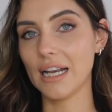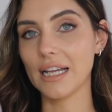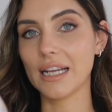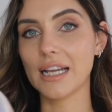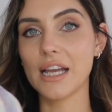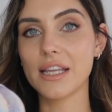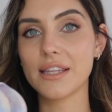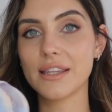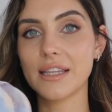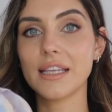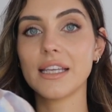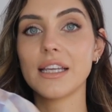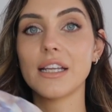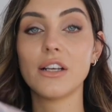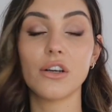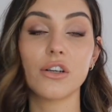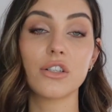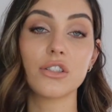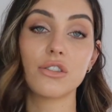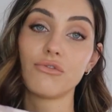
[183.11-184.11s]
Like I think it
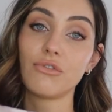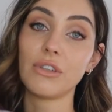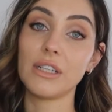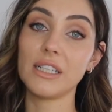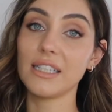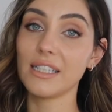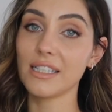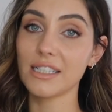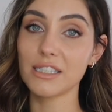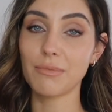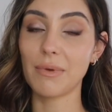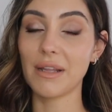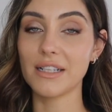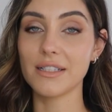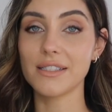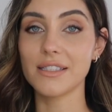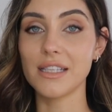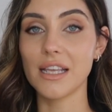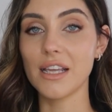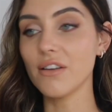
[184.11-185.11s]
looks really
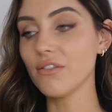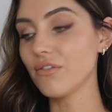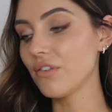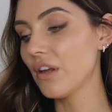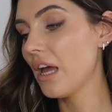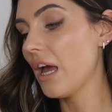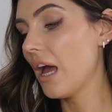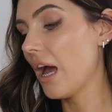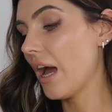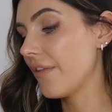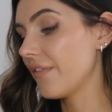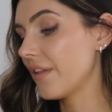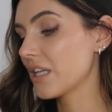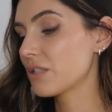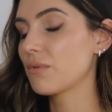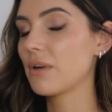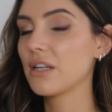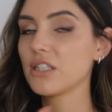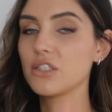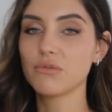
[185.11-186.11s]
expensive, and
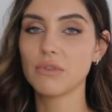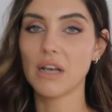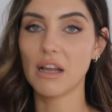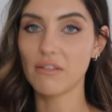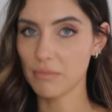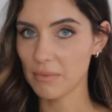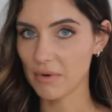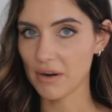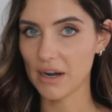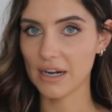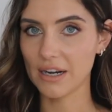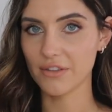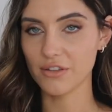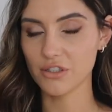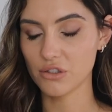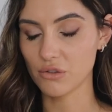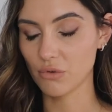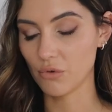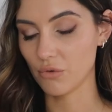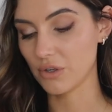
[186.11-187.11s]
that's what I do love about Another
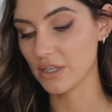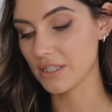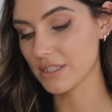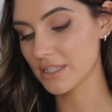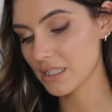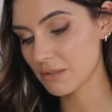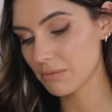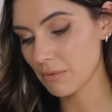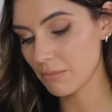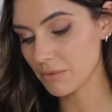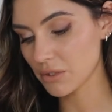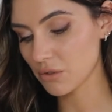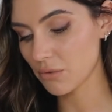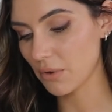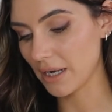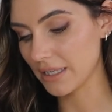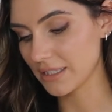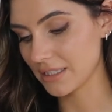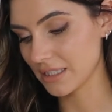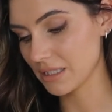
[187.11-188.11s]
Stories. This one was
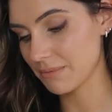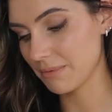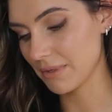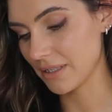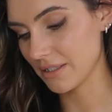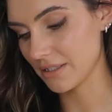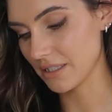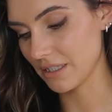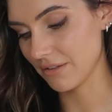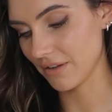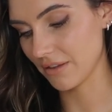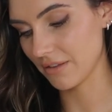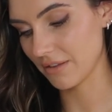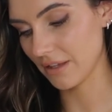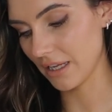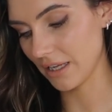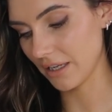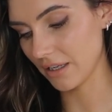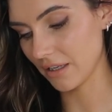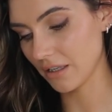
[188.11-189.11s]
quite expensive, I
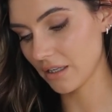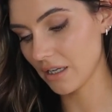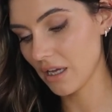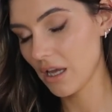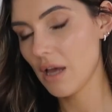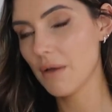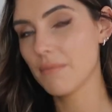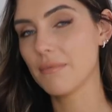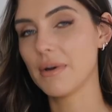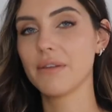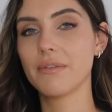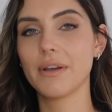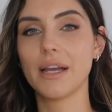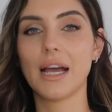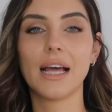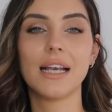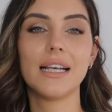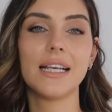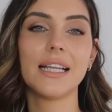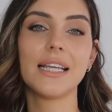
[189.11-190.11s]
think, but anyway,
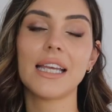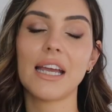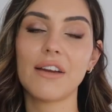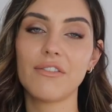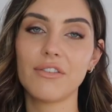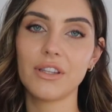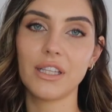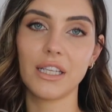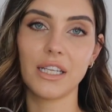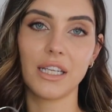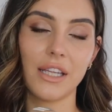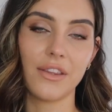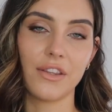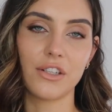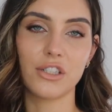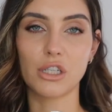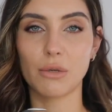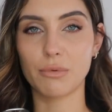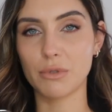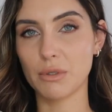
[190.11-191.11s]
I'll link everything in
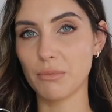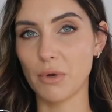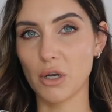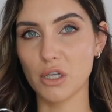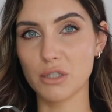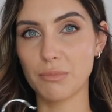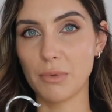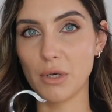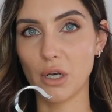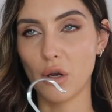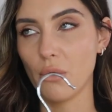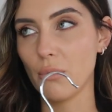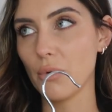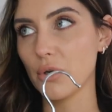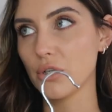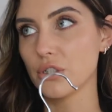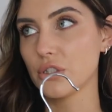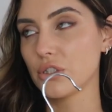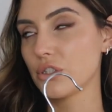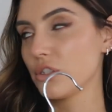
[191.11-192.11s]
the description box below. I
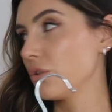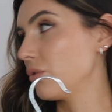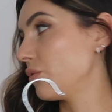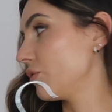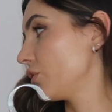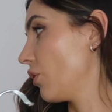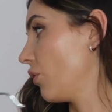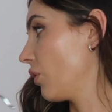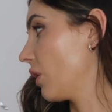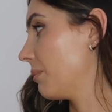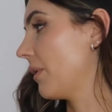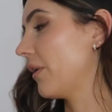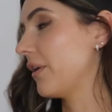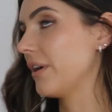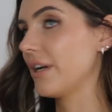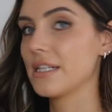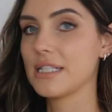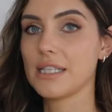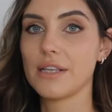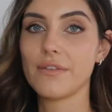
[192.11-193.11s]
want to talk about
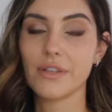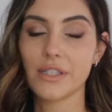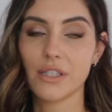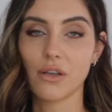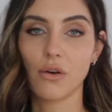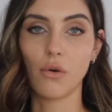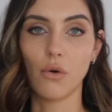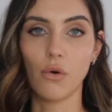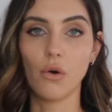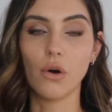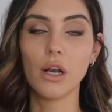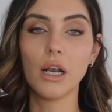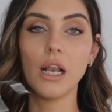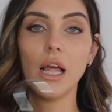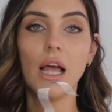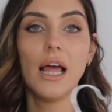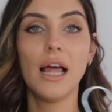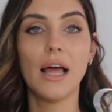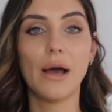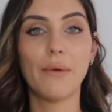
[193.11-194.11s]
it as if it's a haul.
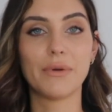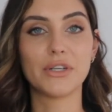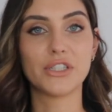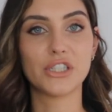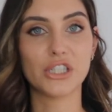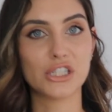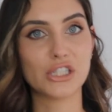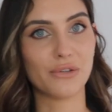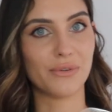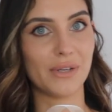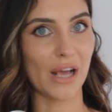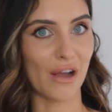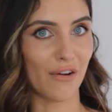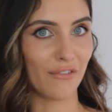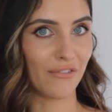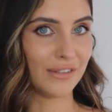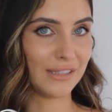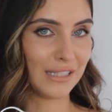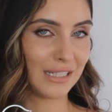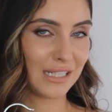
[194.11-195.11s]
We're just doing
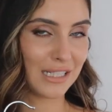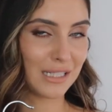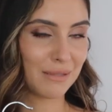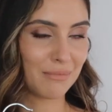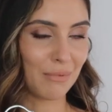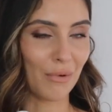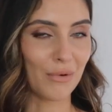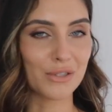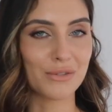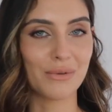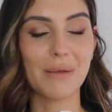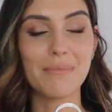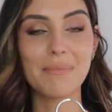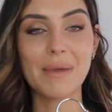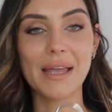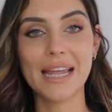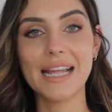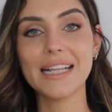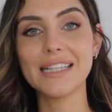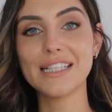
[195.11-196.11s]
outfit inspo. So I
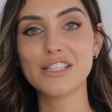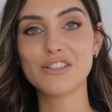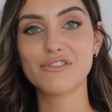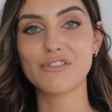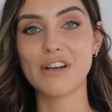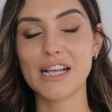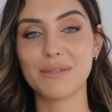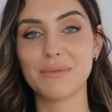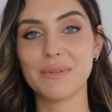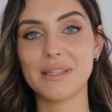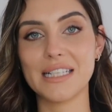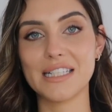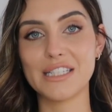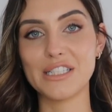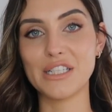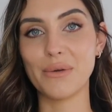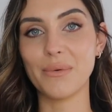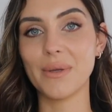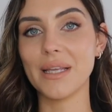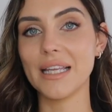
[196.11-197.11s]
paired this dress with these
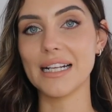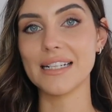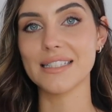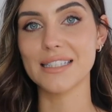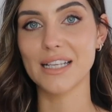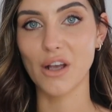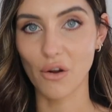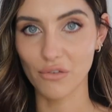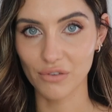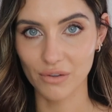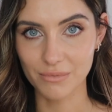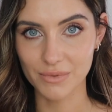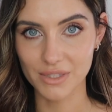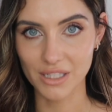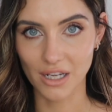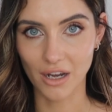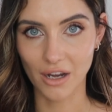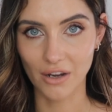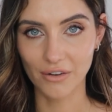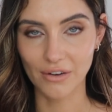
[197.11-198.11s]
new heels I got from
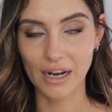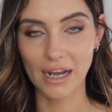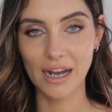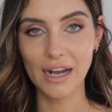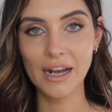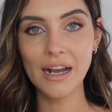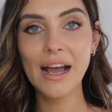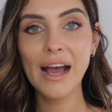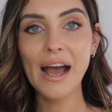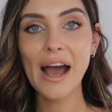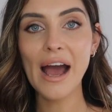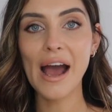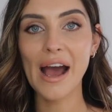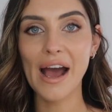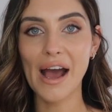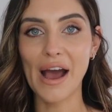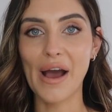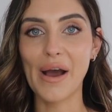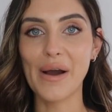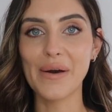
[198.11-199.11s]
Zara.
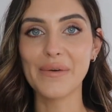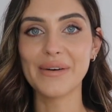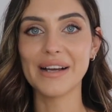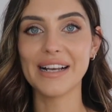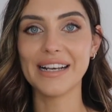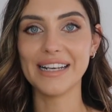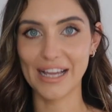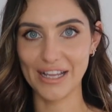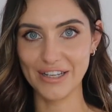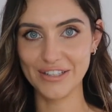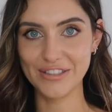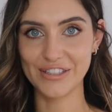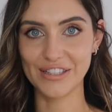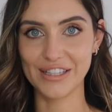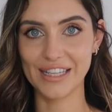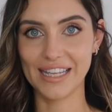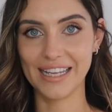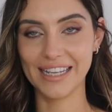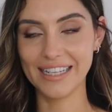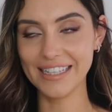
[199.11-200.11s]
How lush are
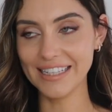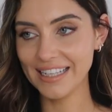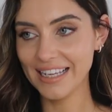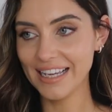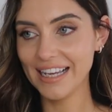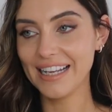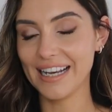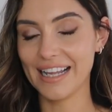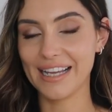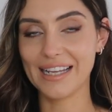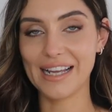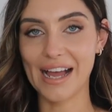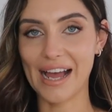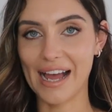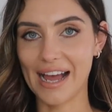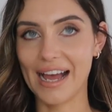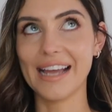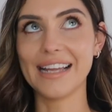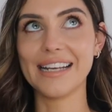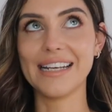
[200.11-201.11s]
they? Like
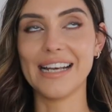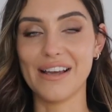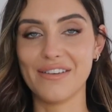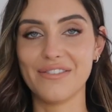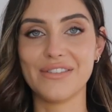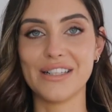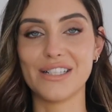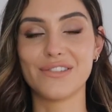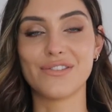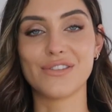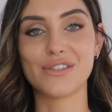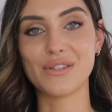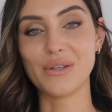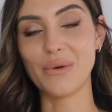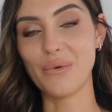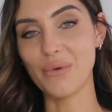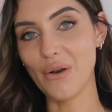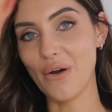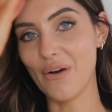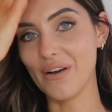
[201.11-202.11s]
I love these for
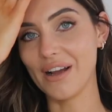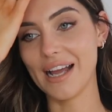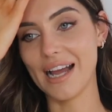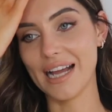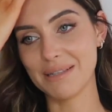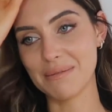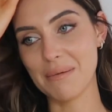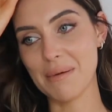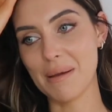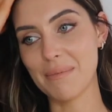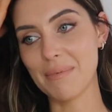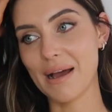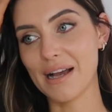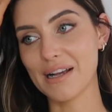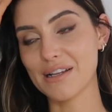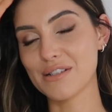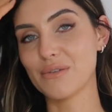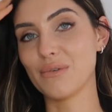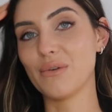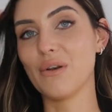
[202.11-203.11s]
so long. I had them in my
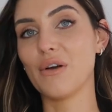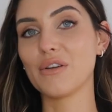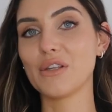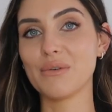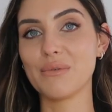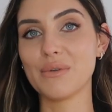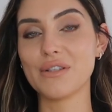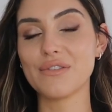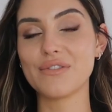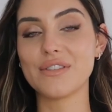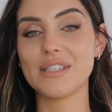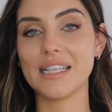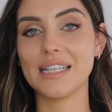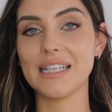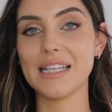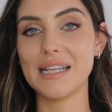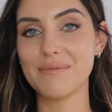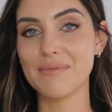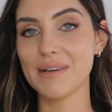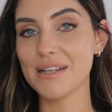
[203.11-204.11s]
bag so long. You would have
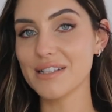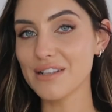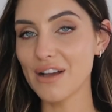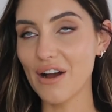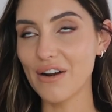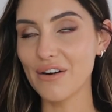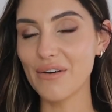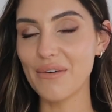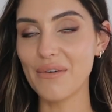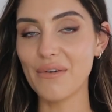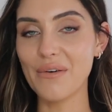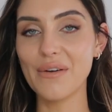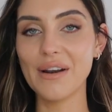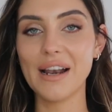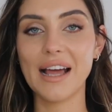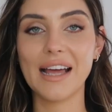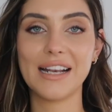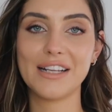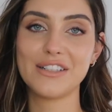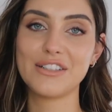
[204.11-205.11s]
seen in my Zara haul,
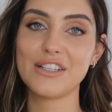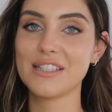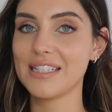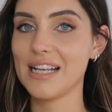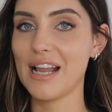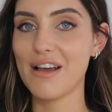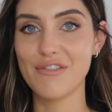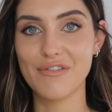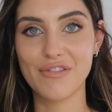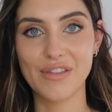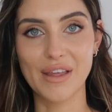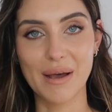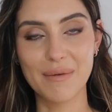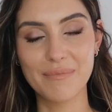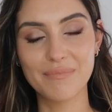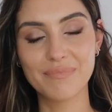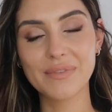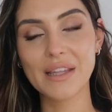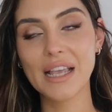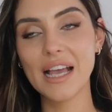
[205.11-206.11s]
and I just love
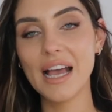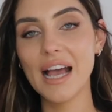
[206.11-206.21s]
them.